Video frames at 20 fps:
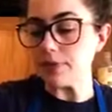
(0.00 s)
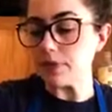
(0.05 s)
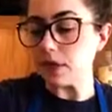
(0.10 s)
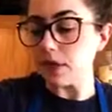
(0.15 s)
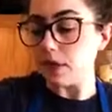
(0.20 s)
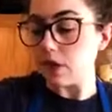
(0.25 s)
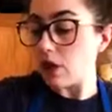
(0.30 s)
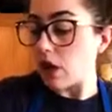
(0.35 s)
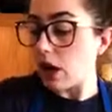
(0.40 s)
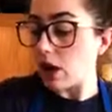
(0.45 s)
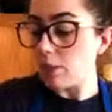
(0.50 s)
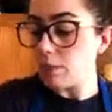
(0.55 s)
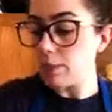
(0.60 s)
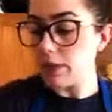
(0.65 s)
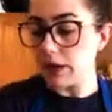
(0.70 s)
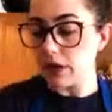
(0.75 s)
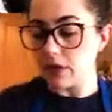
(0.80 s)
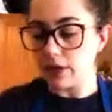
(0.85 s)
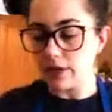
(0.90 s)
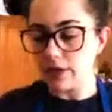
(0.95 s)
lot
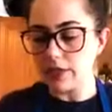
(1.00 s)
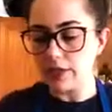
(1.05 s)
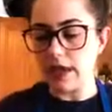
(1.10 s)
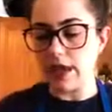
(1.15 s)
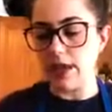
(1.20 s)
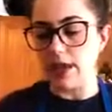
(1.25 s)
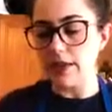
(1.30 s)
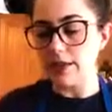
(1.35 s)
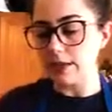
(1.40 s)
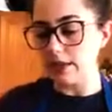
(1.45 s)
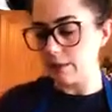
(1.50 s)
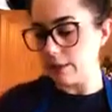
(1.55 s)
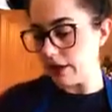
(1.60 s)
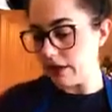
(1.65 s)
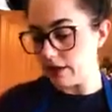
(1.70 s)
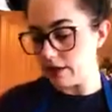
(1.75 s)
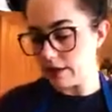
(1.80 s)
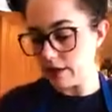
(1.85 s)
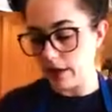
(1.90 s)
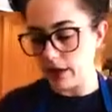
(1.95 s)
bigger in size.
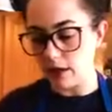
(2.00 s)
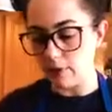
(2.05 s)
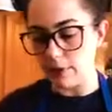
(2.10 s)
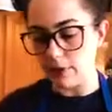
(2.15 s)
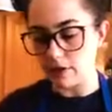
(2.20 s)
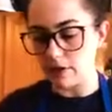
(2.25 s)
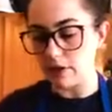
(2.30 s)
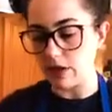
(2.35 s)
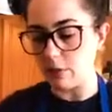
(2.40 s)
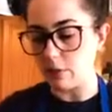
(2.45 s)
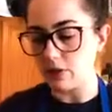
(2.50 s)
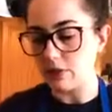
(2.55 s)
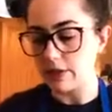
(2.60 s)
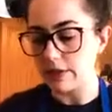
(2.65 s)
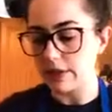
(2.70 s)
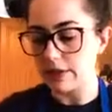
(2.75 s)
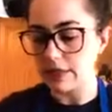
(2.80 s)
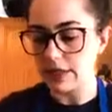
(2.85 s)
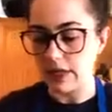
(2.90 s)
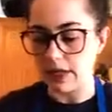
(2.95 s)
It's gotten about double
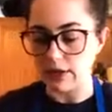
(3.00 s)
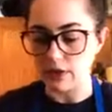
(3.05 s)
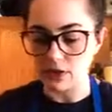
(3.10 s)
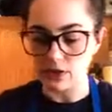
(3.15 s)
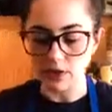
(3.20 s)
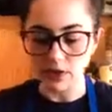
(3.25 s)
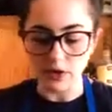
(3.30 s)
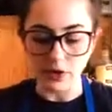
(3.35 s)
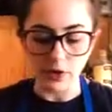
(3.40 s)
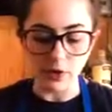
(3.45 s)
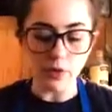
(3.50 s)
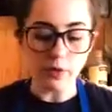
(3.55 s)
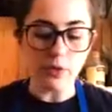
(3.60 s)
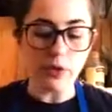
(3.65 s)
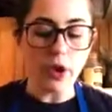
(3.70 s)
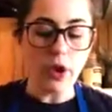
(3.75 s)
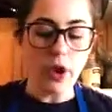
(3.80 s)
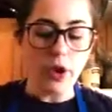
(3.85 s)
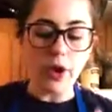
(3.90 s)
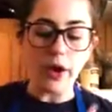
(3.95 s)
in size or so.
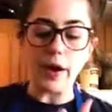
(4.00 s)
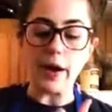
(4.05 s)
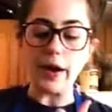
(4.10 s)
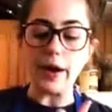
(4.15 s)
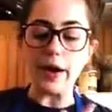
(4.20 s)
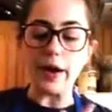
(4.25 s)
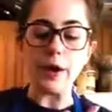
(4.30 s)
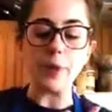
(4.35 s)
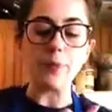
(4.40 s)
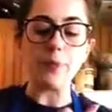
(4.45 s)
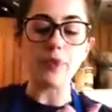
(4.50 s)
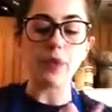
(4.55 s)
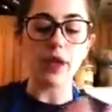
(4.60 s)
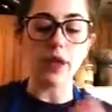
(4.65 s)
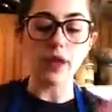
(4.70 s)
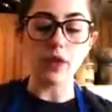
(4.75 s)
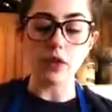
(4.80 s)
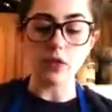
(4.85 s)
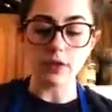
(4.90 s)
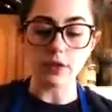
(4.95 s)

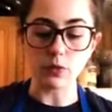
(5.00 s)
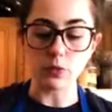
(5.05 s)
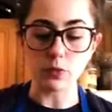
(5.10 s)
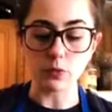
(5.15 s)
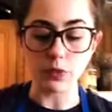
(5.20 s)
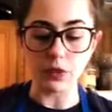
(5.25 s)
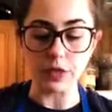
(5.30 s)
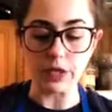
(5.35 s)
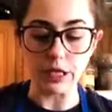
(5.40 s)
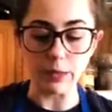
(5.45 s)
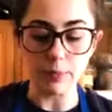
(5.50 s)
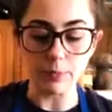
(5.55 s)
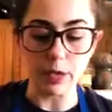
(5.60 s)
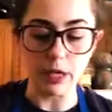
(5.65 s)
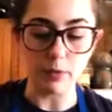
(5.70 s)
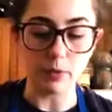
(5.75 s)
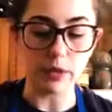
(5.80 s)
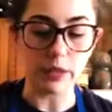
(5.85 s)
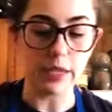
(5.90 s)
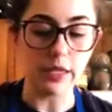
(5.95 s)
It looks really
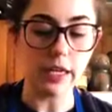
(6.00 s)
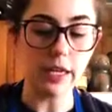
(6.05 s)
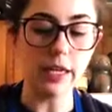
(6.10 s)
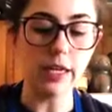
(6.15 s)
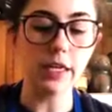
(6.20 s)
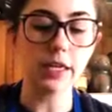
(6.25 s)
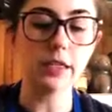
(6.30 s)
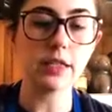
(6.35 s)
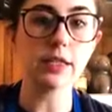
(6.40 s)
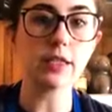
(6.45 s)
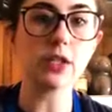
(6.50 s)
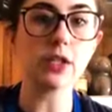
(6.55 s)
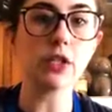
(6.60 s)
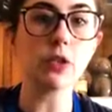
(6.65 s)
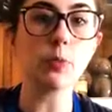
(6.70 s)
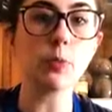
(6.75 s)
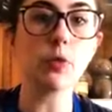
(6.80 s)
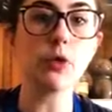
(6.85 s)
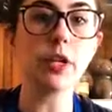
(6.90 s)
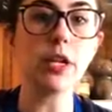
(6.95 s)
bubbly, still
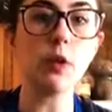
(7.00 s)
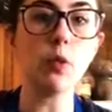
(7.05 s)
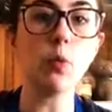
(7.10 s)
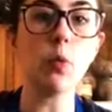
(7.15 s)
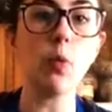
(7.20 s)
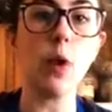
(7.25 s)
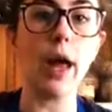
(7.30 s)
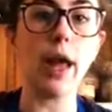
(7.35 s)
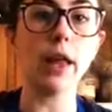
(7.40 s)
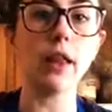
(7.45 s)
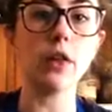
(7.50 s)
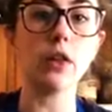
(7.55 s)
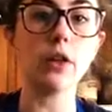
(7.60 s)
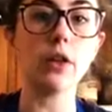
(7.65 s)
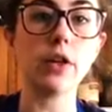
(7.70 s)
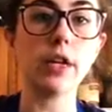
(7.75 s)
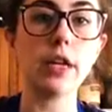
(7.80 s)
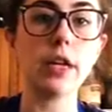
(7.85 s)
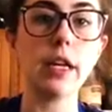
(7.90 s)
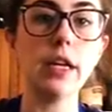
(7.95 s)
pretty wet
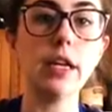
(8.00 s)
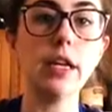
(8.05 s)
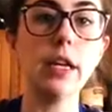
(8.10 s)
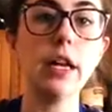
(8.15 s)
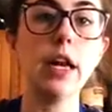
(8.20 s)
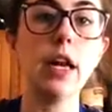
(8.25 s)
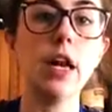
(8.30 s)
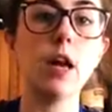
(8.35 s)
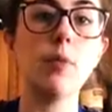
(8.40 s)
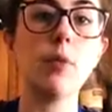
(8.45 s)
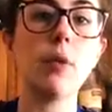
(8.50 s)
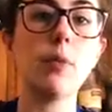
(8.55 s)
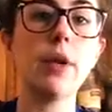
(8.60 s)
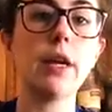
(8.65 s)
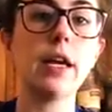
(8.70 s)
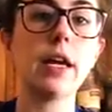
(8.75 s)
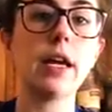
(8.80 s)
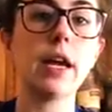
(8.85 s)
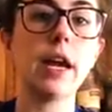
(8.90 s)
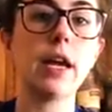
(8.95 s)
looking, but we
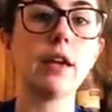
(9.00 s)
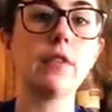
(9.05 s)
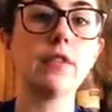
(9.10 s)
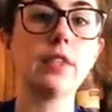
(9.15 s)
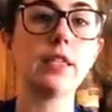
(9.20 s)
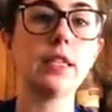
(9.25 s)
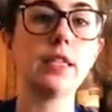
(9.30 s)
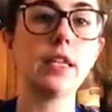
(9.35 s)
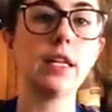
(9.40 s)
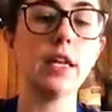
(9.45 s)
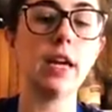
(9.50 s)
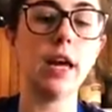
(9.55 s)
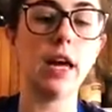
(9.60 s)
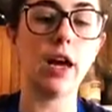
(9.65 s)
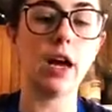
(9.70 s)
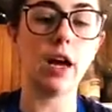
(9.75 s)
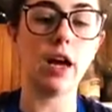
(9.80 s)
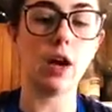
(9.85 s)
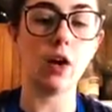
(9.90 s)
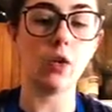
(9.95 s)
can kind of see
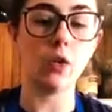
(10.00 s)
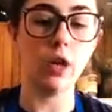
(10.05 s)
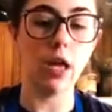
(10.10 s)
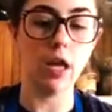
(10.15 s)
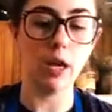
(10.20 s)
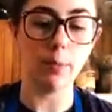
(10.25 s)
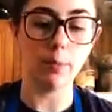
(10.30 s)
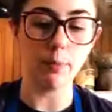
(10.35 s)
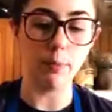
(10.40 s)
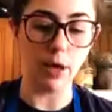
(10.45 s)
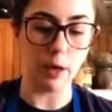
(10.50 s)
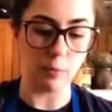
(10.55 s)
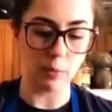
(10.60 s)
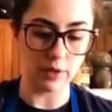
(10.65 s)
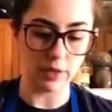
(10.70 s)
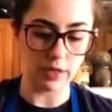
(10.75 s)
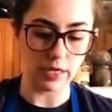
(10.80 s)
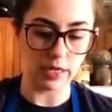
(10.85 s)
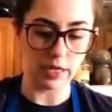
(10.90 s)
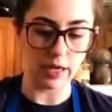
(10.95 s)
how
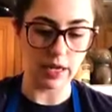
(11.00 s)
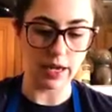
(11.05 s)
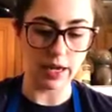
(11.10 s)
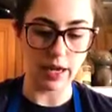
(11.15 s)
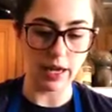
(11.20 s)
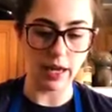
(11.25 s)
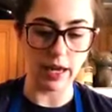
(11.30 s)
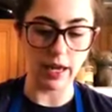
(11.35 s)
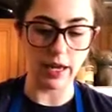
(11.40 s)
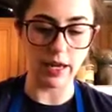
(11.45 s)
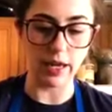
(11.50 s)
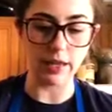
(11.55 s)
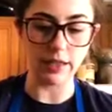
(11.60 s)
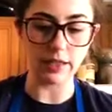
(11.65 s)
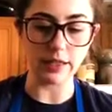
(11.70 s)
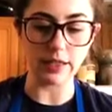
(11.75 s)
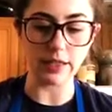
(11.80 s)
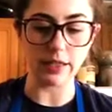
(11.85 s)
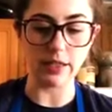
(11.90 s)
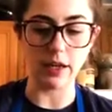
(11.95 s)
bubbly
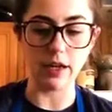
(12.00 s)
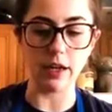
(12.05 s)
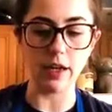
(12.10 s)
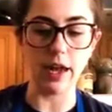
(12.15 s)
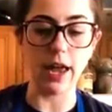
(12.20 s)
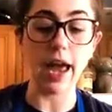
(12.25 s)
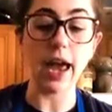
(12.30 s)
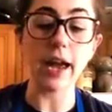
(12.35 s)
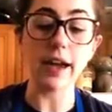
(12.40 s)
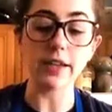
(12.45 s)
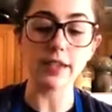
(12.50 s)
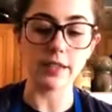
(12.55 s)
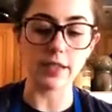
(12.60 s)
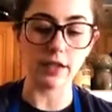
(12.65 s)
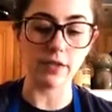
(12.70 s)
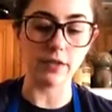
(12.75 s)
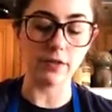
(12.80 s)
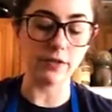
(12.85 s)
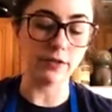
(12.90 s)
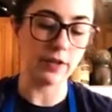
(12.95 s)
and
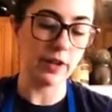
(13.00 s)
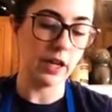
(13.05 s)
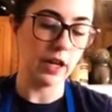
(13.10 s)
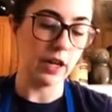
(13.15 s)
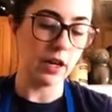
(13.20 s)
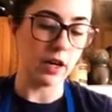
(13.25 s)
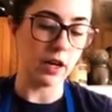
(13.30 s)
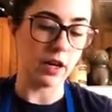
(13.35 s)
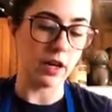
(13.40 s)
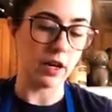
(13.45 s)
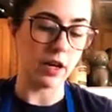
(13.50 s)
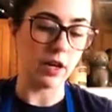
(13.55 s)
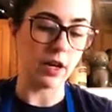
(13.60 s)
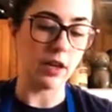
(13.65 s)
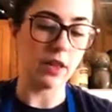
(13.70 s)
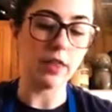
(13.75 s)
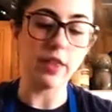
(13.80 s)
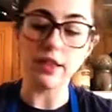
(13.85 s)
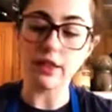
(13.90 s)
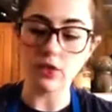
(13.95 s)
active
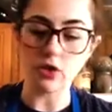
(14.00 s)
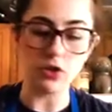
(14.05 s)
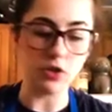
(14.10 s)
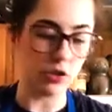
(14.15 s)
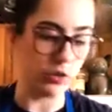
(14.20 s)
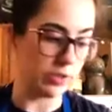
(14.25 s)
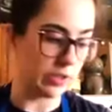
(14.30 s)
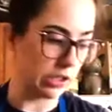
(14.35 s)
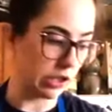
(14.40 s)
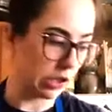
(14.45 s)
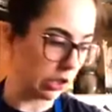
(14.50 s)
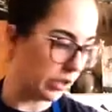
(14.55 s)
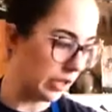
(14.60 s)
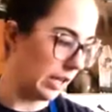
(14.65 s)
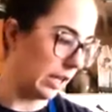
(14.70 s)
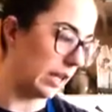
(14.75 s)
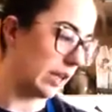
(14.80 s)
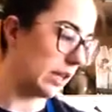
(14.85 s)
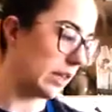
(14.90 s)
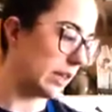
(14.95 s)
this dough is
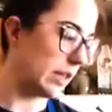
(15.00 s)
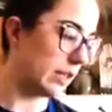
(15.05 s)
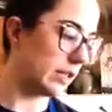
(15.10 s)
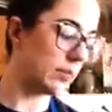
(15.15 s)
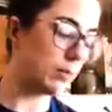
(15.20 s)
looking at this